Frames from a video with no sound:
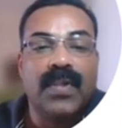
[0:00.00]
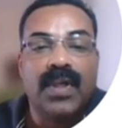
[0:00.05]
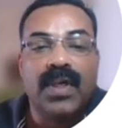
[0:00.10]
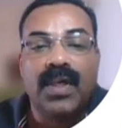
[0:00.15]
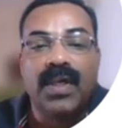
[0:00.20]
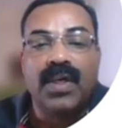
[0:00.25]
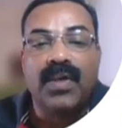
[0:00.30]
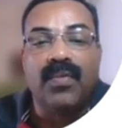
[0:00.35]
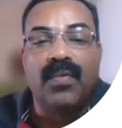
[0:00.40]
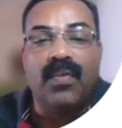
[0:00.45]

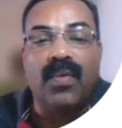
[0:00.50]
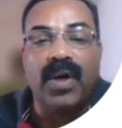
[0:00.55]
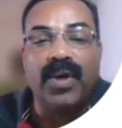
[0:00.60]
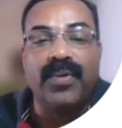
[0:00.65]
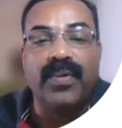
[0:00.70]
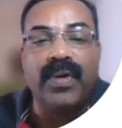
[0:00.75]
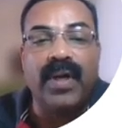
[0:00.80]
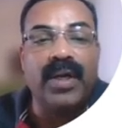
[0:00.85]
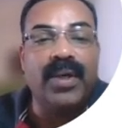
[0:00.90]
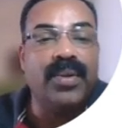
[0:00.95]
What you
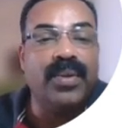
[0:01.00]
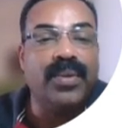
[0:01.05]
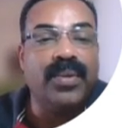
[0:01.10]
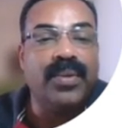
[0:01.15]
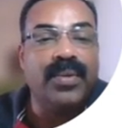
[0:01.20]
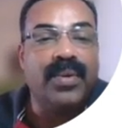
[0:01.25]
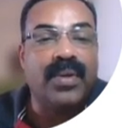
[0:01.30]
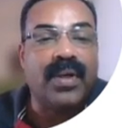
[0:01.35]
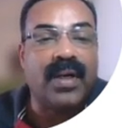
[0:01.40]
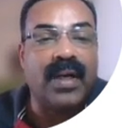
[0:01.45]
can do?
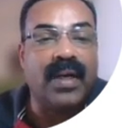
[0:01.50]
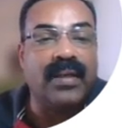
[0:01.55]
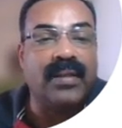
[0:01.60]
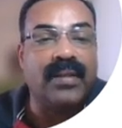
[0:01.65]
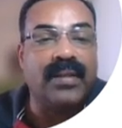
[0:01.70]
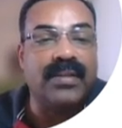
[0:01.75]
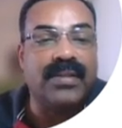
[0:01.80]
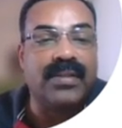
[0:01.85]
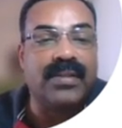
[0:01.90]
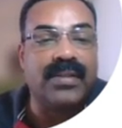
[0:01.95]
Cut
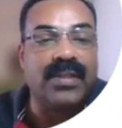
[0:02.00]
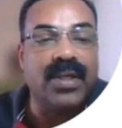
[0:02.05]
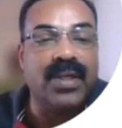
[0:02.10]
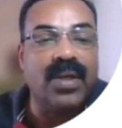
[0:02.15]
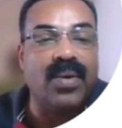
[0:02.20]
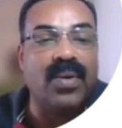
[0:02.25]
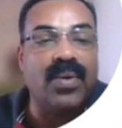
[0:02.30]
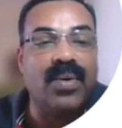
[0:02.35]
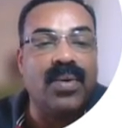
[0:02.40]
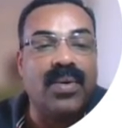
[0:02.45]
this
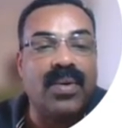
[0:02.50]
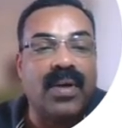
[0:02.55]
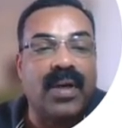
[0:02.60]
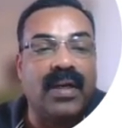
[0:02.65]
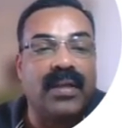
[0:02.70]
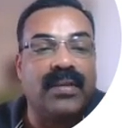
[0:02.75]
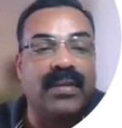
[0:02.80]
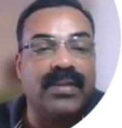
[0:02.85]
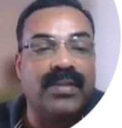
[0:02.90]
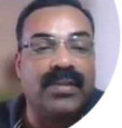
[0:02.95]
0, cut
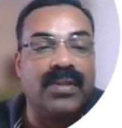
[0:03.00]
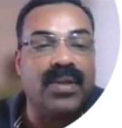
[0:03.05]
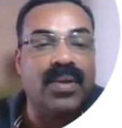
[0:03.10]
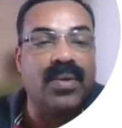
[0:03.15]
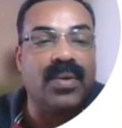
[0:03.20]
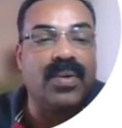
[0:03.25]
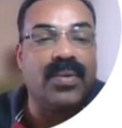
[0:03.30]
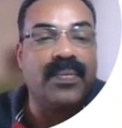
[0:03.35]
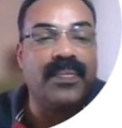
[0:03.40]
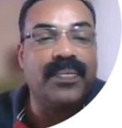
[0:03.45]
this
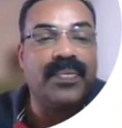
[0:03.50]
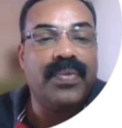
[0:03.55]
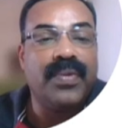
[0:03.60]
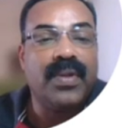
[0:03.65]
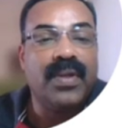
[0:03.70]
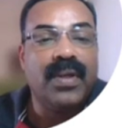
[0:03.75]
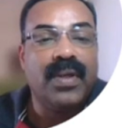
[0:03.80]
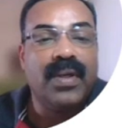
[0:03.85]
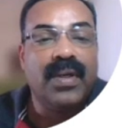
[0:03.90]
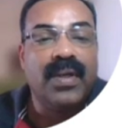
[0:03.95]
0.
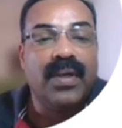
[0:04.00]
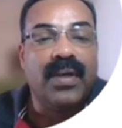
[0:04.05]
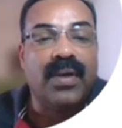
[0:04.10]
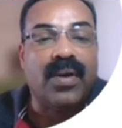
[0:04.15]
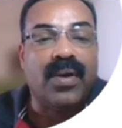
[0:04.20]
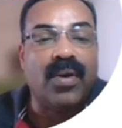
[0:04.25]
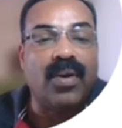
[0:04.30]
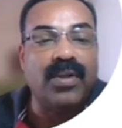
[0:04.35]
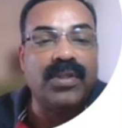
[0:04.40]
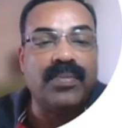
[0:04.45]

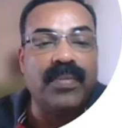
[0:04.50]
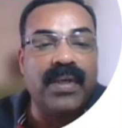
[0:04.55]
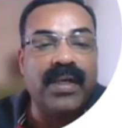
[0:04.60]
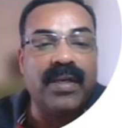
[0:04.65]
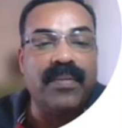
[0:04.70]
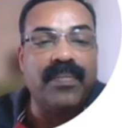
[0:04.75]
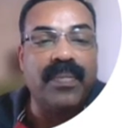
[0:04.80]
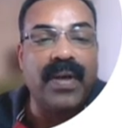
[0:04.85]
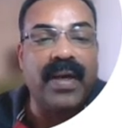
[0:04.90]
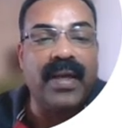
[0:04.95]
Cross
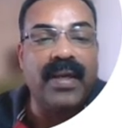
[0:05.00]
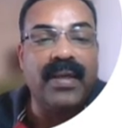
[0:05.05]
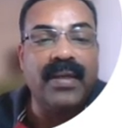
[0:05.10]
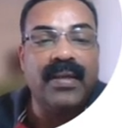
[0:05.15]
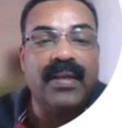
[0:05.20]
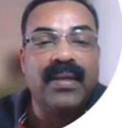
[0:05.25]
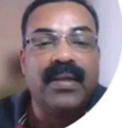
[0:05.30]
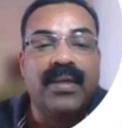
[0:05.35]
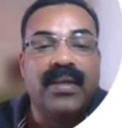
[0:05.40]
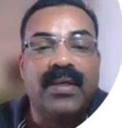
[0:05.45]
multiply,
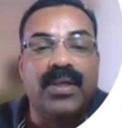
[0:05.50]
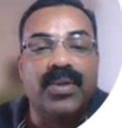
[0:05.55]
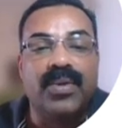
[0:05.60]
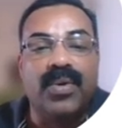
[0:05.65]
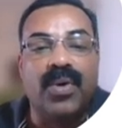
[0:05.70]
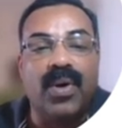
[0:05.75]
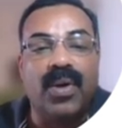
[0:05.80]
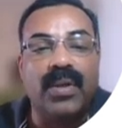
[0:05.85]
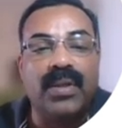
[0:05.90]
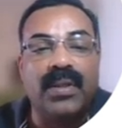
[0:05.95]
you
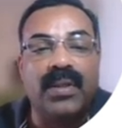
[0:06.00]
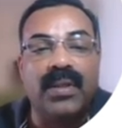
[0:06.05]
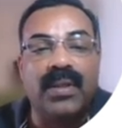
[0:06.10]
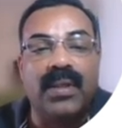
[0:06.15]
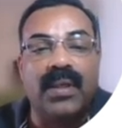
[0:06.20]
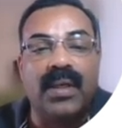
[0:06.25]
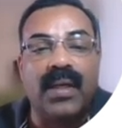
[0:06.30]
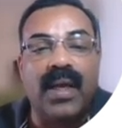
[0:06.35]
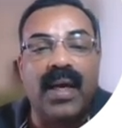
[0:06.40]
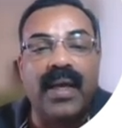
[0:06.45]
got
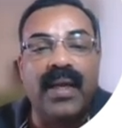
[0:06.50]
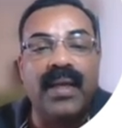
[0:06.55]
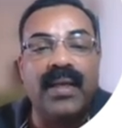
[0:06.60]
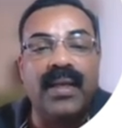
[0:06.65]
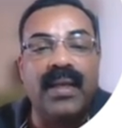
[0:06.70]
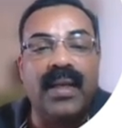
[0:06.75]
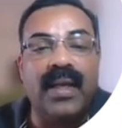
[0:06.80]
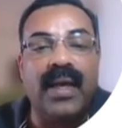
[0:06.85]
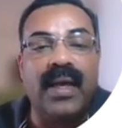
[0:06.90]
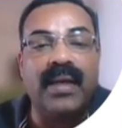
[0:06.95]

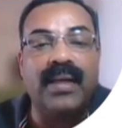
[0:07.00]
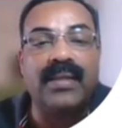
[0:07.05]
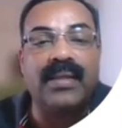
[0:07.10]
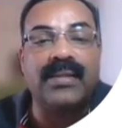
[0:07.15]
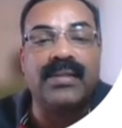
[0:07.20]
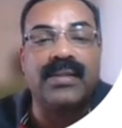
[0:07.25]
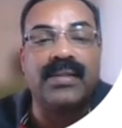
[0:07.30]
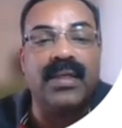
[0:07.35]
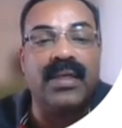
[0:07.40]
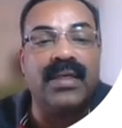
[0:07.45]
9x
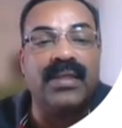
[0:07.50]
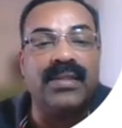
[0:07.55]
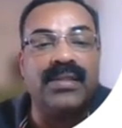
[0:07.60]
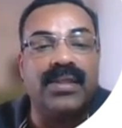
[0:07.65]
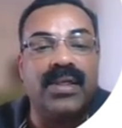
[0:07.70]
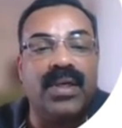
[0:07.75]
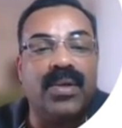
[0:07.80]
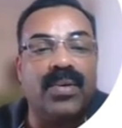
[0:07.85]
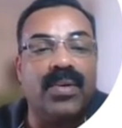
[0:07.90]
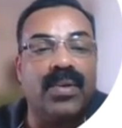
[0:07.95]
is
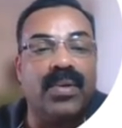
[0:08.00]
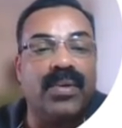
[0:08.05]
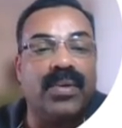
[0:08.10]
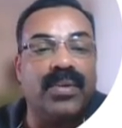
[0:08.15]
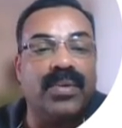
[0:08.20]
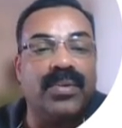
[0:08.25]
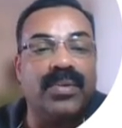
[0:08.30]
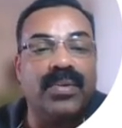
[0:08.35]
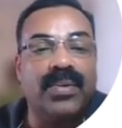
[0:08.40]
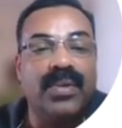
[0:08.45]
equal
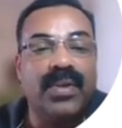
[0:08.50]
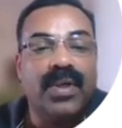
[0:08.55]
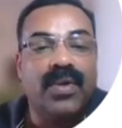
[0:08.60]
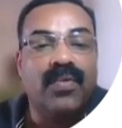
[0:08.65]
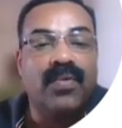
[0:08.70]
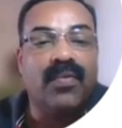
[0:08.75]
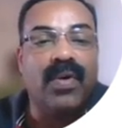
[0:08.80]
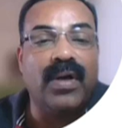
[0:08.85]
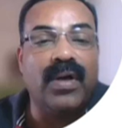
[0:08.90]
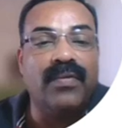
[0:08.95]
to
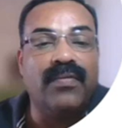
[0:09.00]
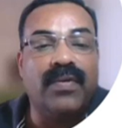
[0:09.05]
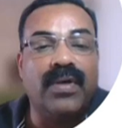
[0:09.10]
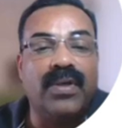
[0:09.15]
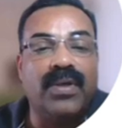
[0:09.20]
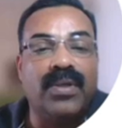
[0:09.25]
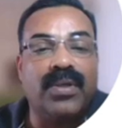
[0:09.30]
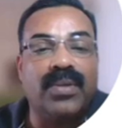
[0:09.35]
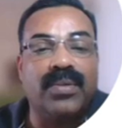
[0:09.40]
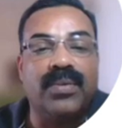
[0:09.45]

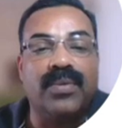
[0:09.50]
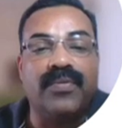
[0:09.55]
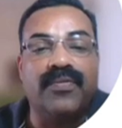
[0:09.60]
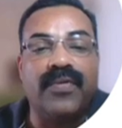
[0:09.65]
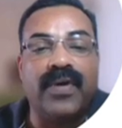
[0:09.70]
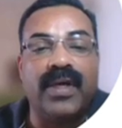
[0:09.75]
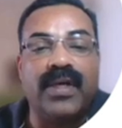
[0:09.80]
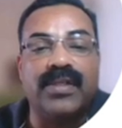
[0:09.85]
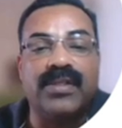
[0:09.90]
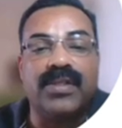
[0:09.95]

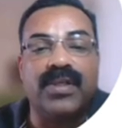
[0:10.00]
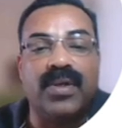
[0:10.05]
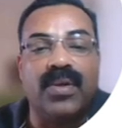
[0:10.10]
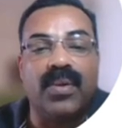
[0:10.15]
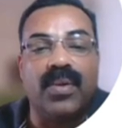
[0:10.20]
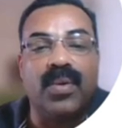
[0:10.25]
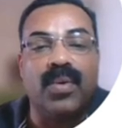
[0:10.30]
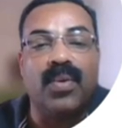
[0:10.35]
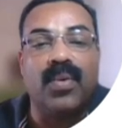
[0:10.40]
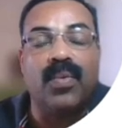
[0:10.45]
11250.
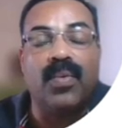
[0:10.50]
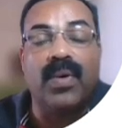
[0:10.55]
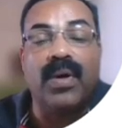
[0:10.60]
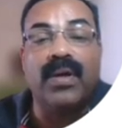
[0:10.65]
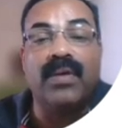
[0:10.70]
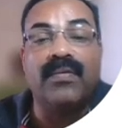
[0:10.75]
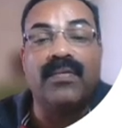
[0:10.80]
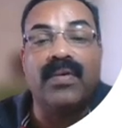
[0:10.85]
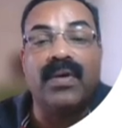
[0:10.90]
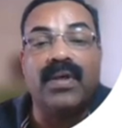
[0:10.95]

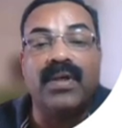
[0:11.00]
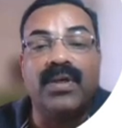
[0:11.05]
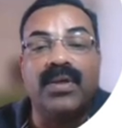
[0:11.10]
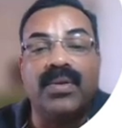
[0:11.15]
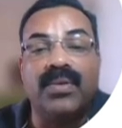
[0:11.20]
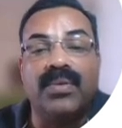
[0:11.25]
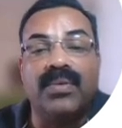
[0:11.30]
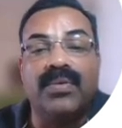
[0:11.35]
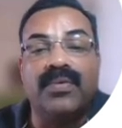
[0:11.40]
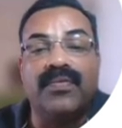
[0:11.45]

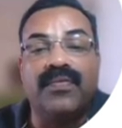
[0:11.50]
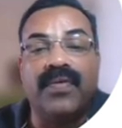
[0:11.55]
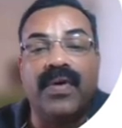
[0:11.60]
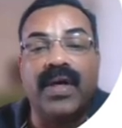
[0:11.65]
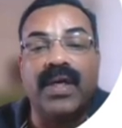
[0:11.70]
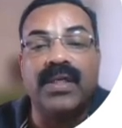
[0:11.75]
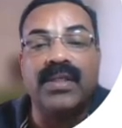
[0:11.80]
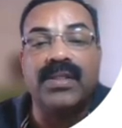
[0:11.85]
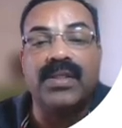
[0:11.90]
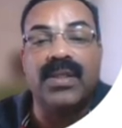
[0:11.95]
1150.